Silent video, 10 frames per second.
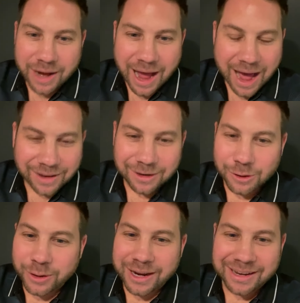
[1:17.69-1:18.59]

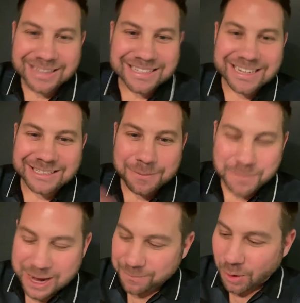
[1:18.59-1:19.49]
Hallelujah. Let's get some
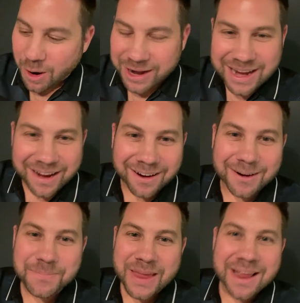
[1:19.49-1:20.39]
people on
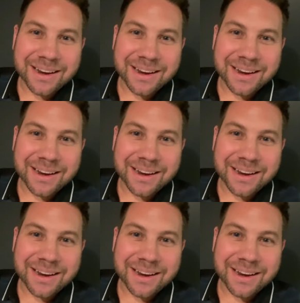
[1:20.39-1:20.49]
here.